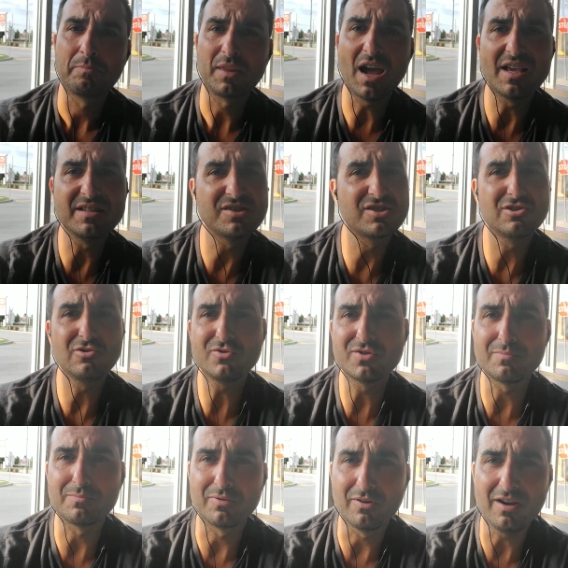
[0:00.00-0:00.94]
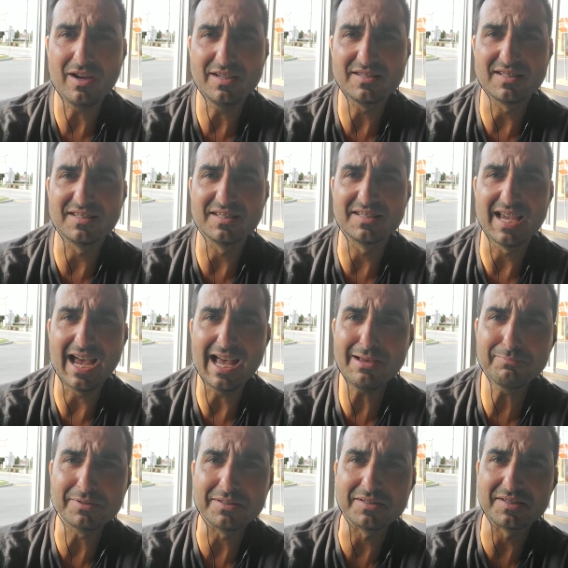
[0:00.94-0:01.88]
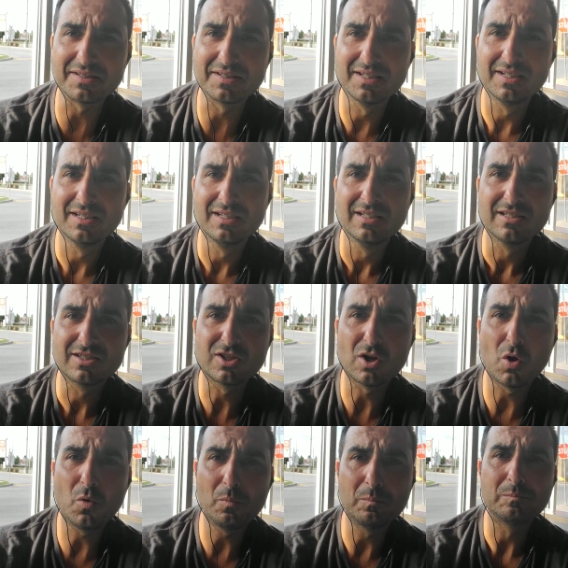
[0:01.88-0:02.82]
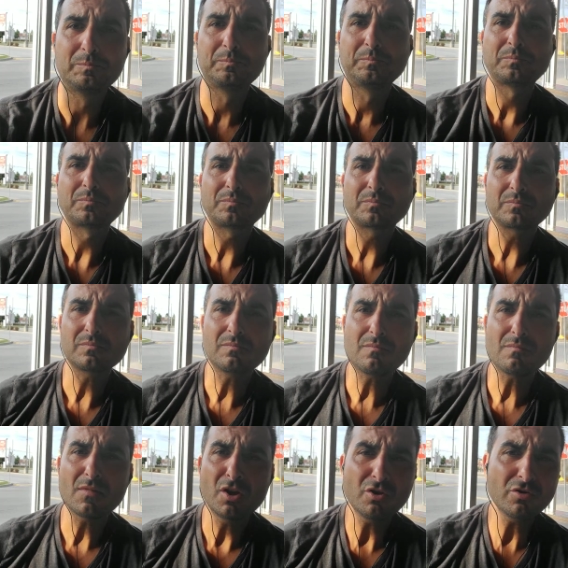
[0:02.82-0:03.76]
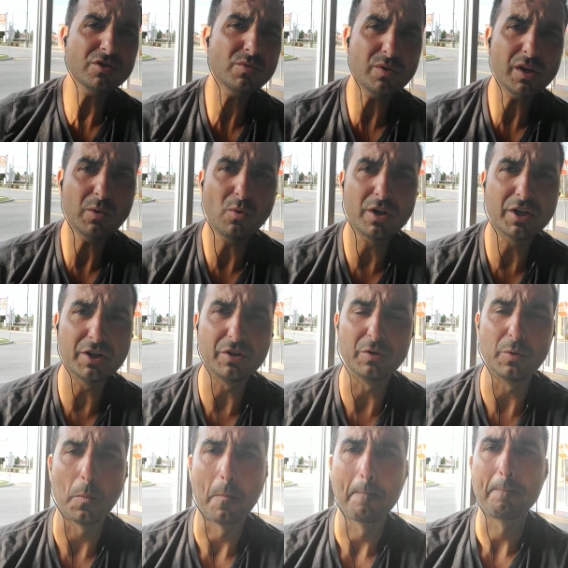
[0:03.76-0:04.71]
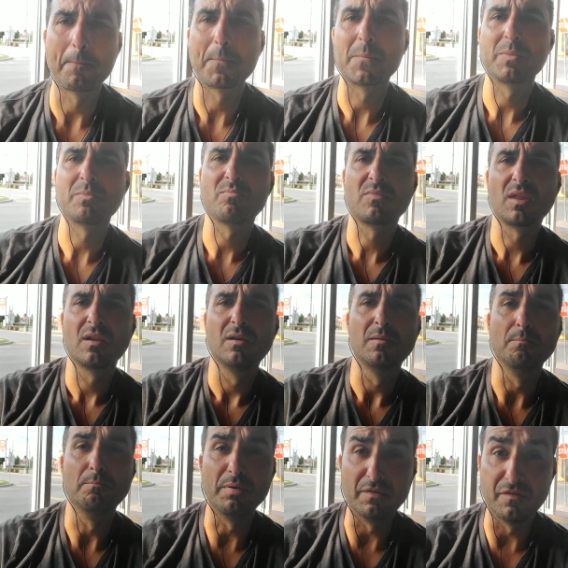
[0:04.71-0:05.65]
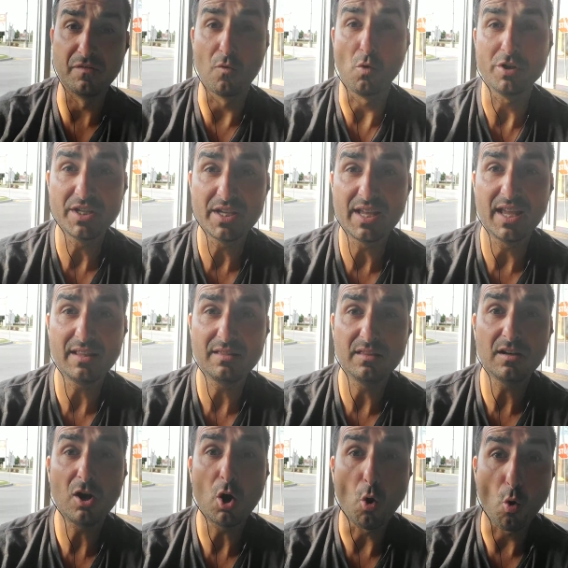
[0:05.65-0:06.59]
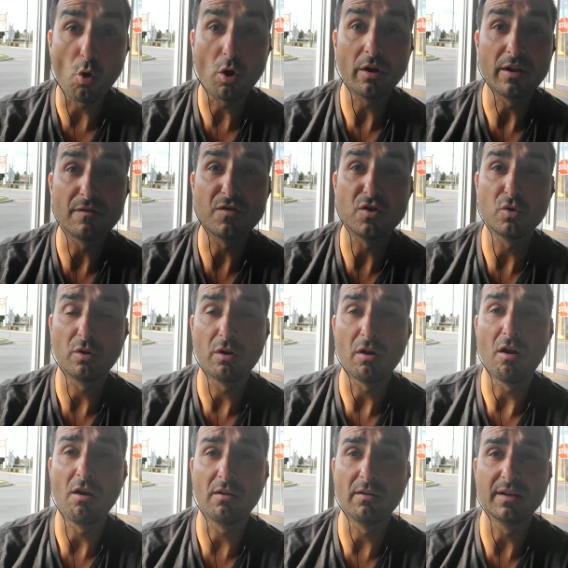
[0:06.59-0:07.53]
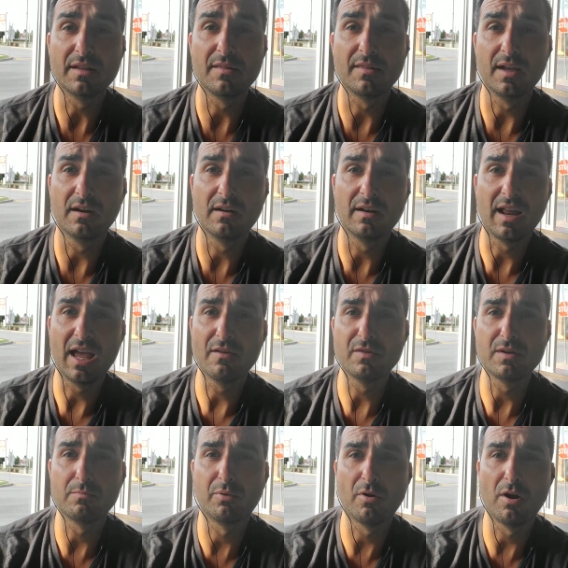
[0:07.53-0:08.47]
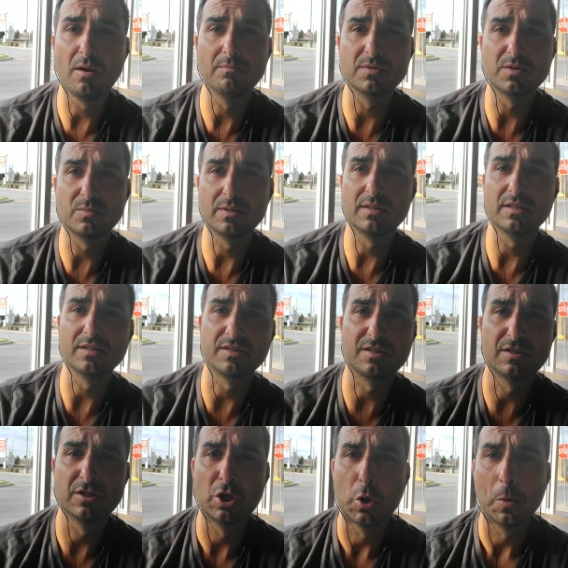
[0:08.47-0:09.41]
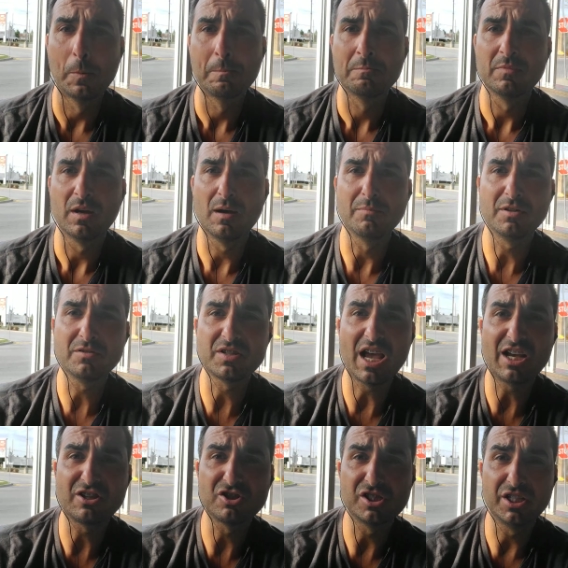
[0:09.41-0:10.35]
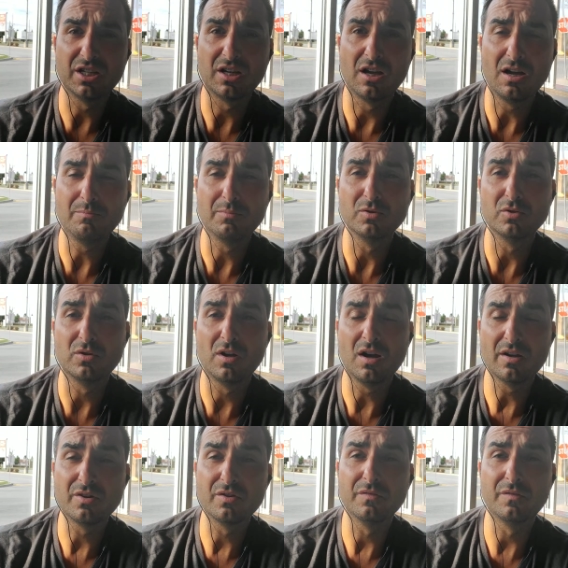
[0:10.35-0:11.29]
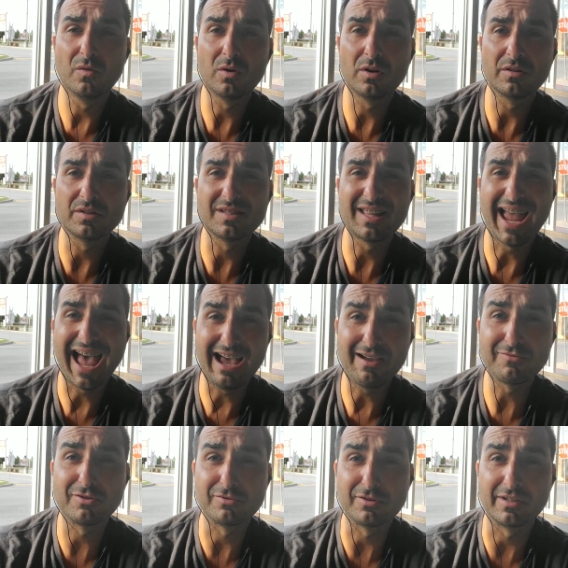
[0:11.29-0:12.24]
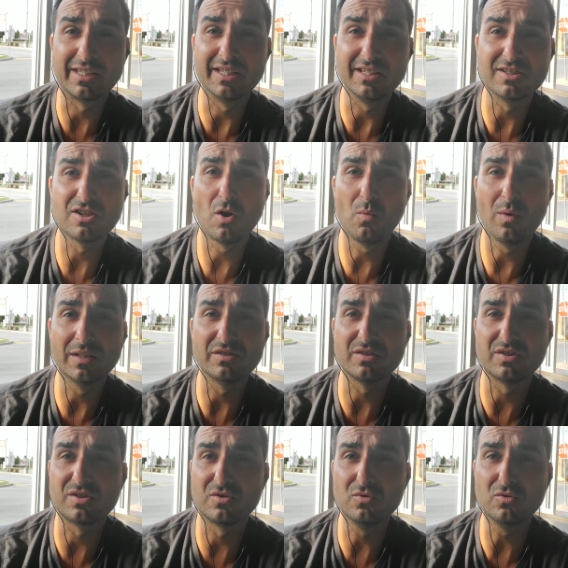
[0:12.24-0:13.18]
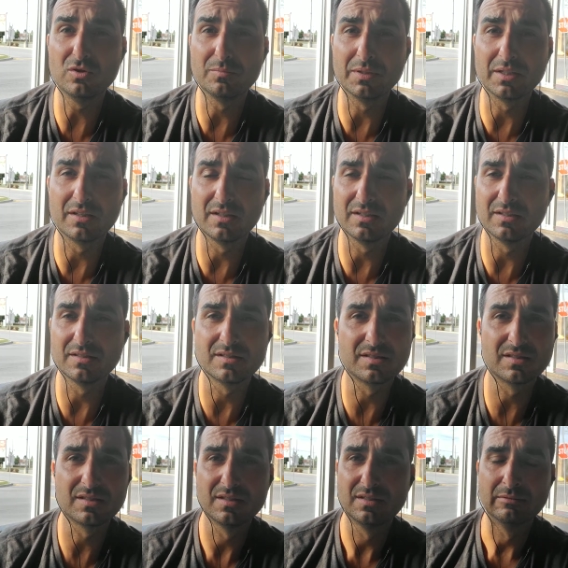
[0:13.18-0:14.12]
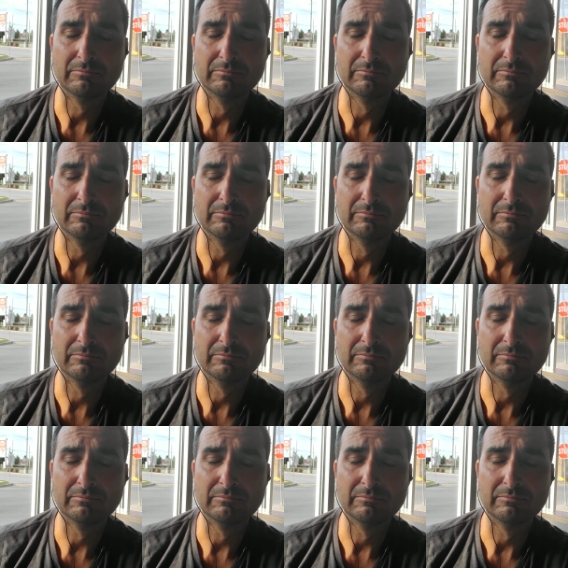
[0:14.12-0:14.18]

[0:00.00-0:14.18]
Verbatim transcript: Guys, it's no surprise that this happens. So here's what I want to do. Before you get there, or if you are already there and having problems with this, there's actually a couple who got divorced after their kids all went to school because